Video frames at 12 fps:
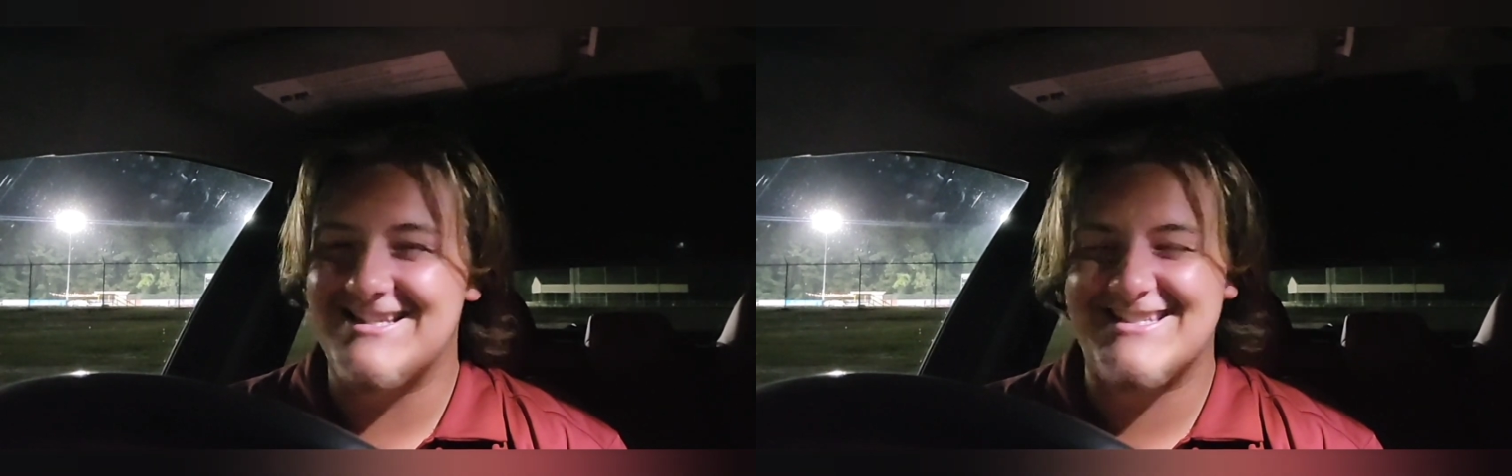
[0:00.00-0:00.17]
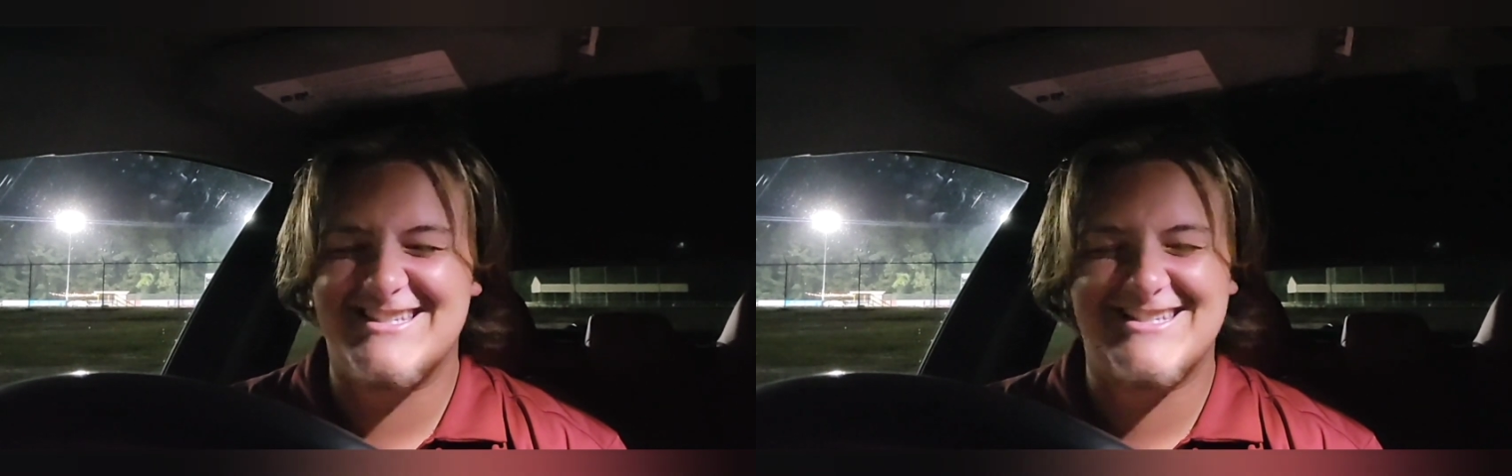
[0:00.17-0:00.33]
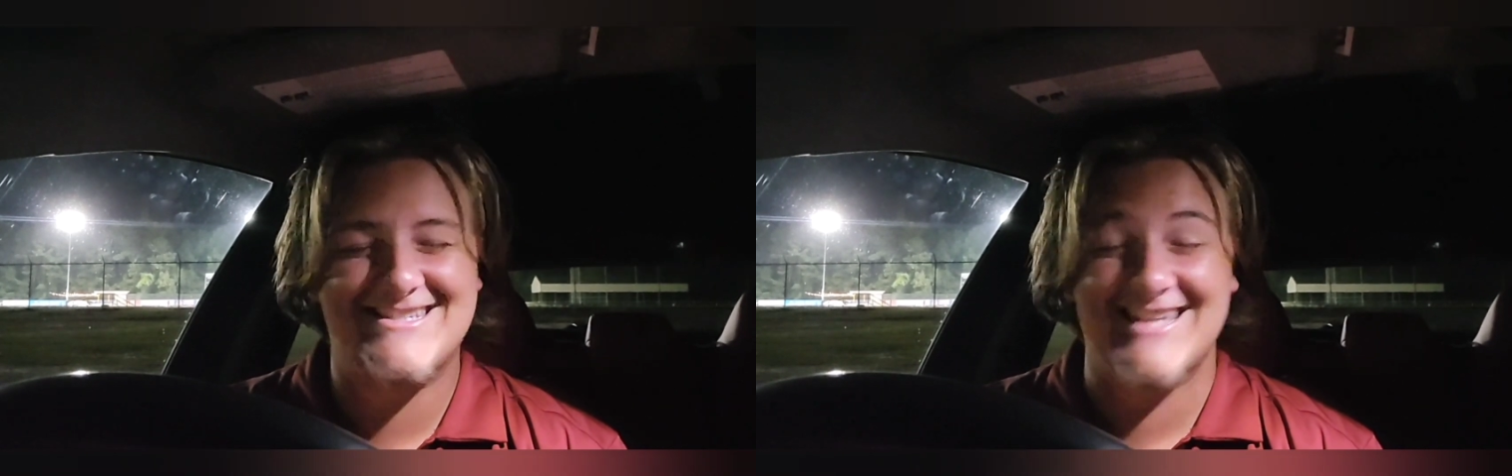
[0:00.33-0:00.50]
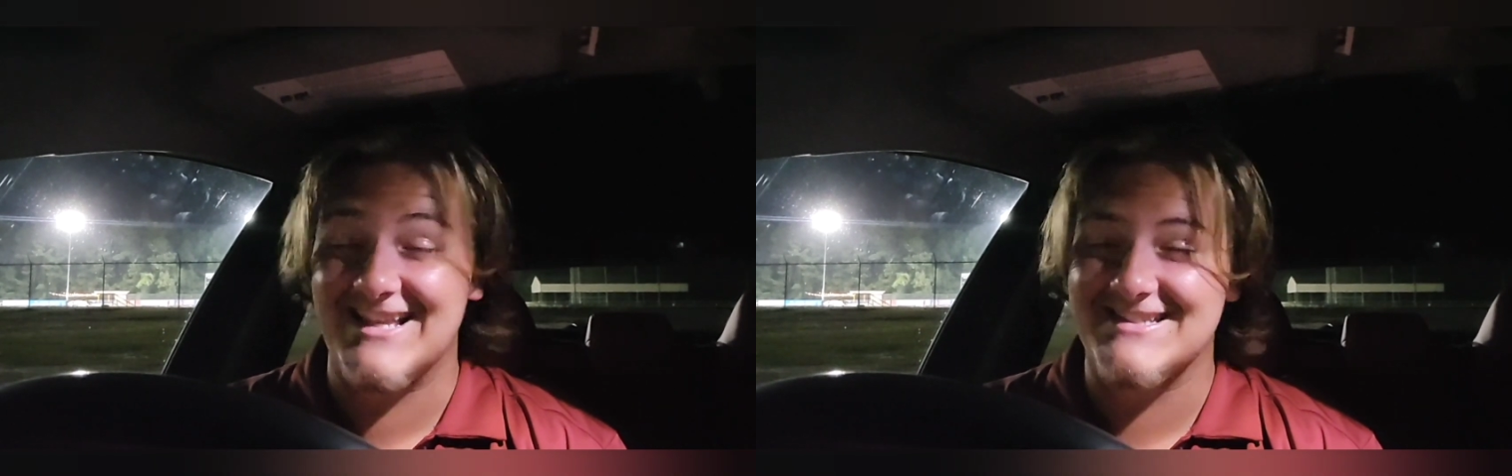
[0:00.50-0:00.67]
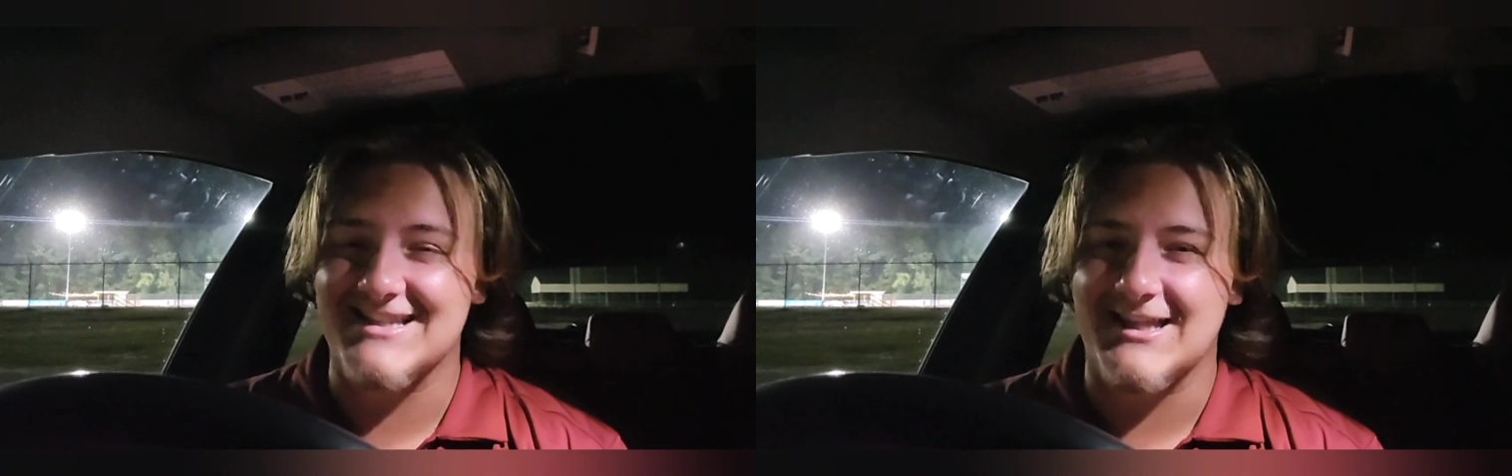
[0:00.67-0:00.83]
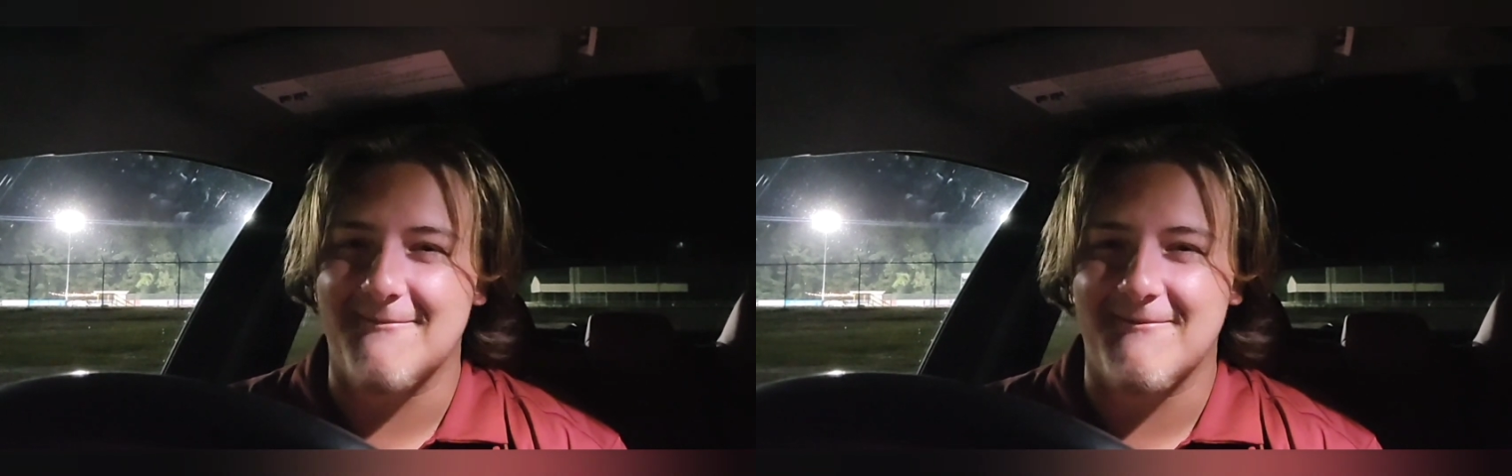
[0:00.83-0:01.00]

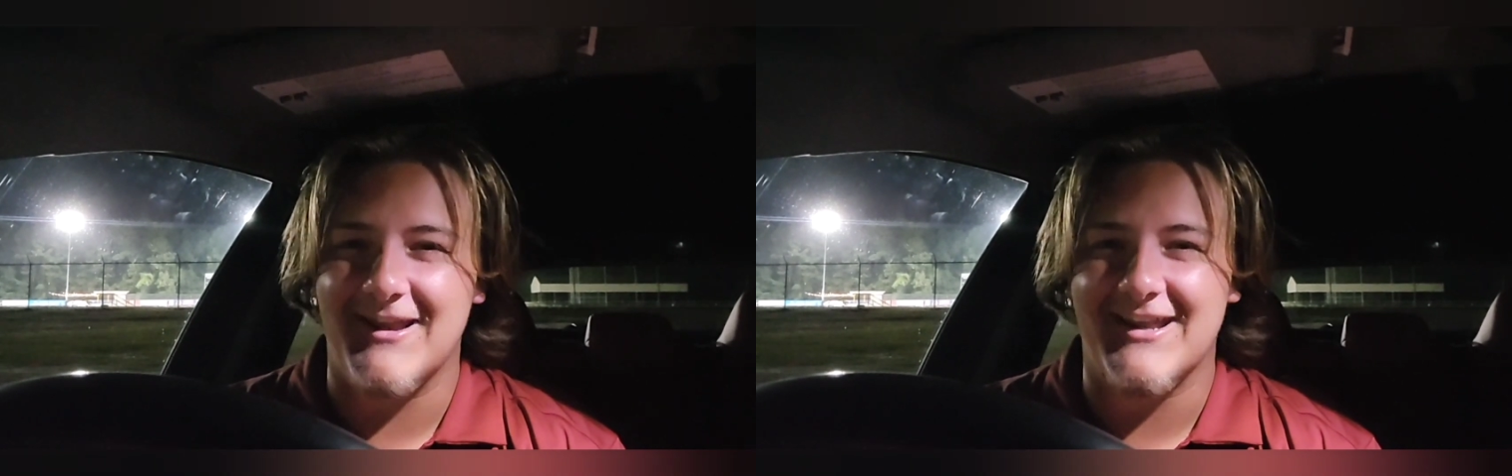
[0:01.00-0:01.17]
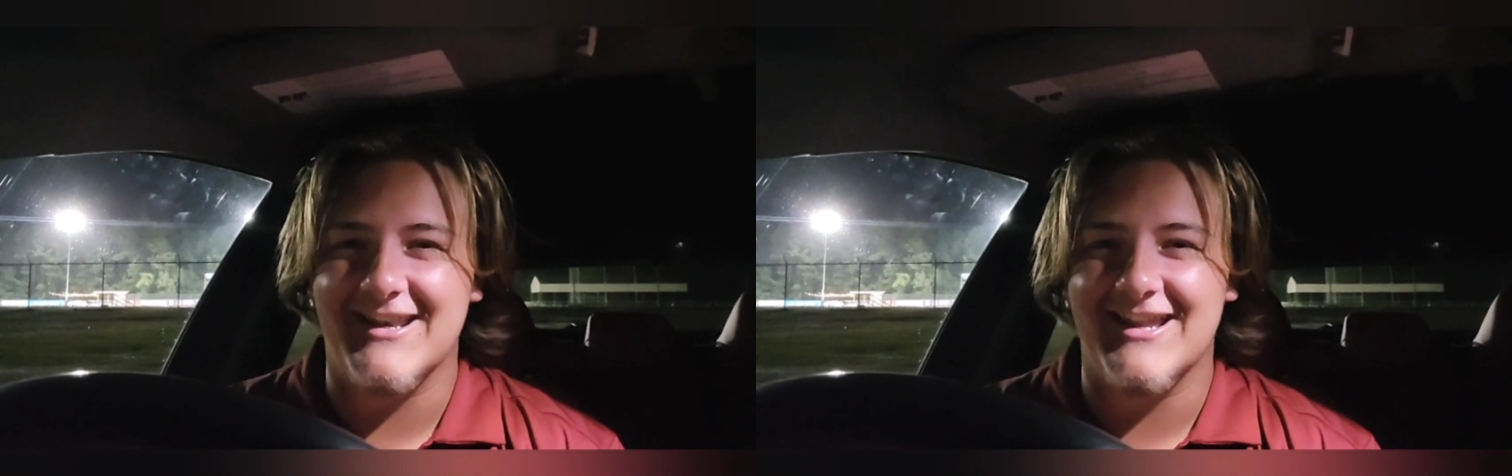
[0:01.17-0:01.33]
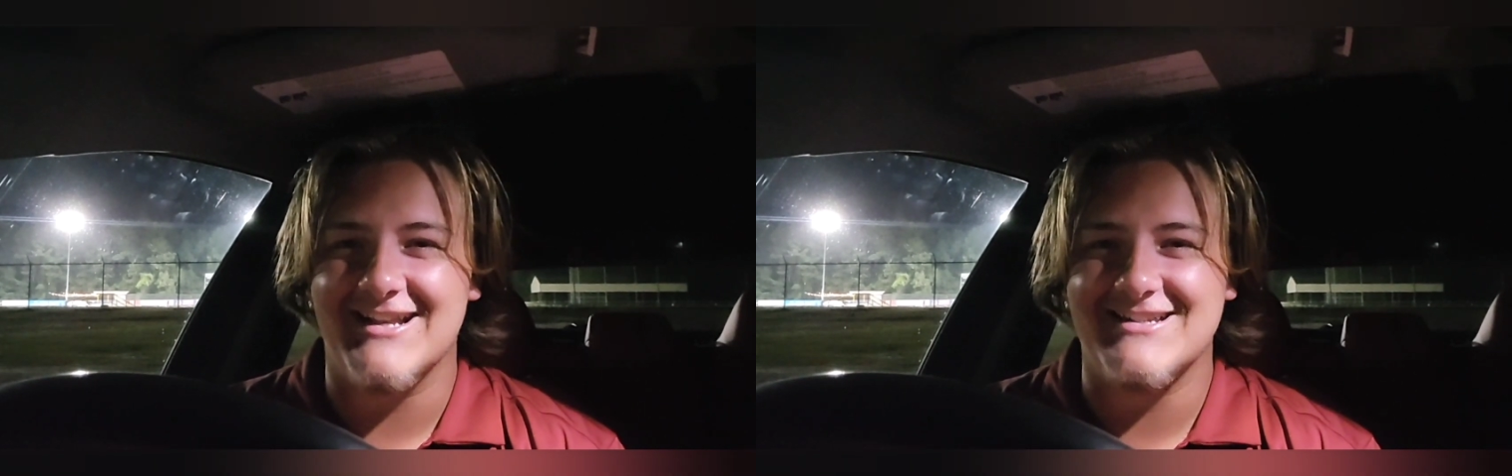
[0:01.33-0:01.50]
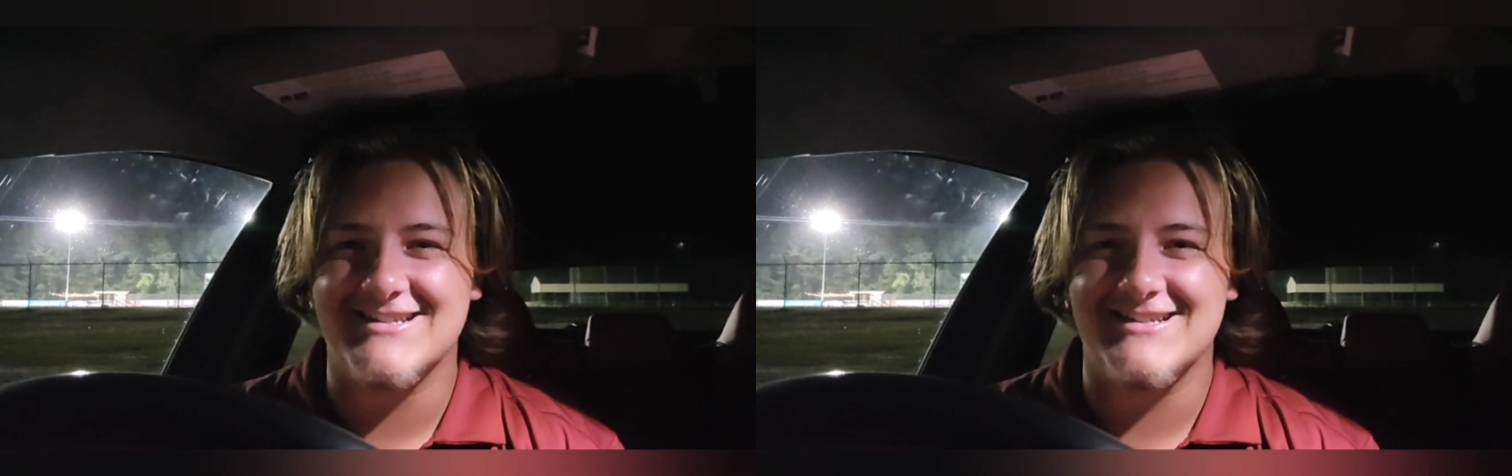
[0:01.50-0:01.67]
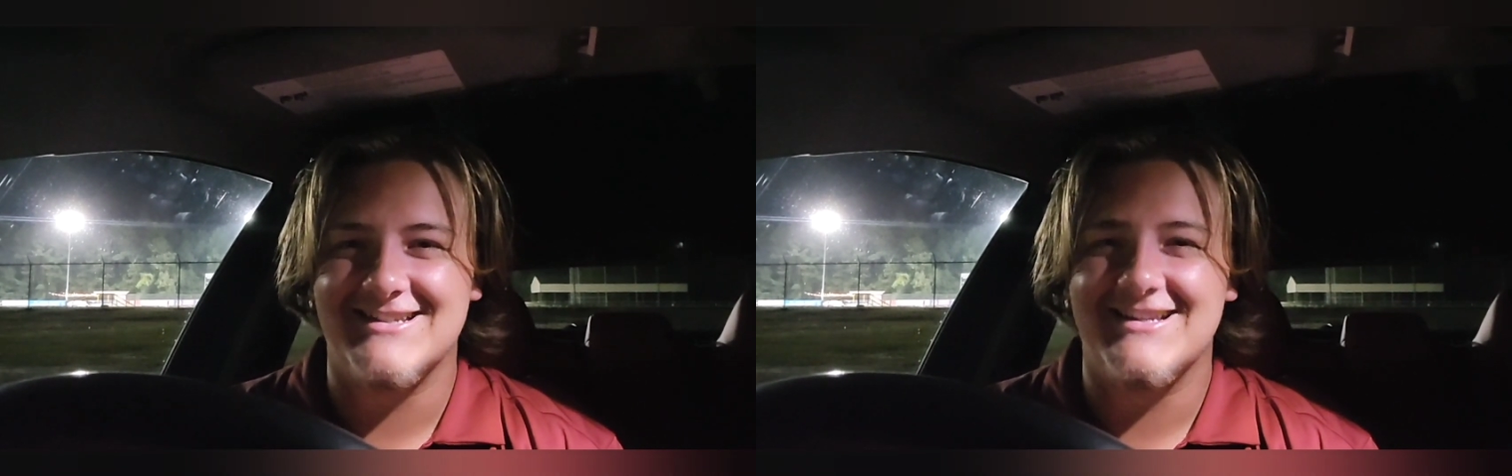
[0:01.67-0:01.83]
sizzling, Bacon Nation.